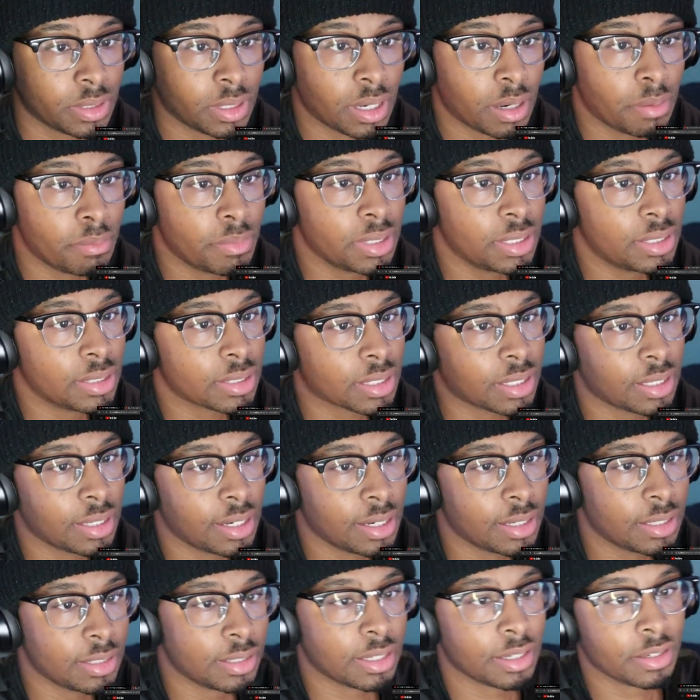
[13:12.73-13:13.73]
gonna
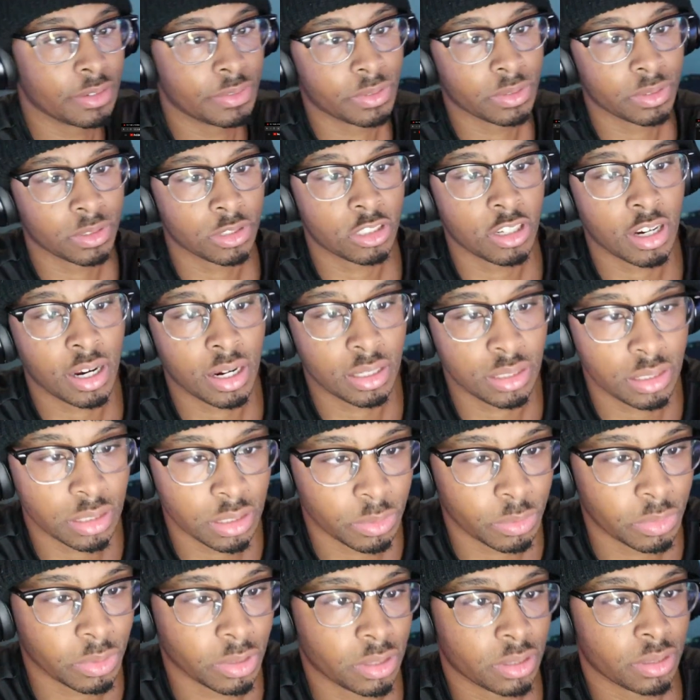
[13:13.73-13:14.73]
disconnect these headphones. Try it
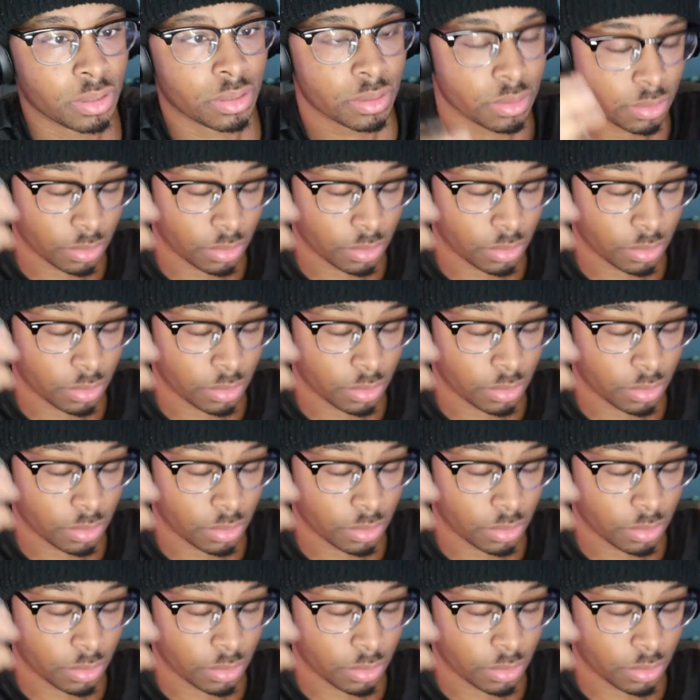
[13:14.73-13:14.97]
again, bro.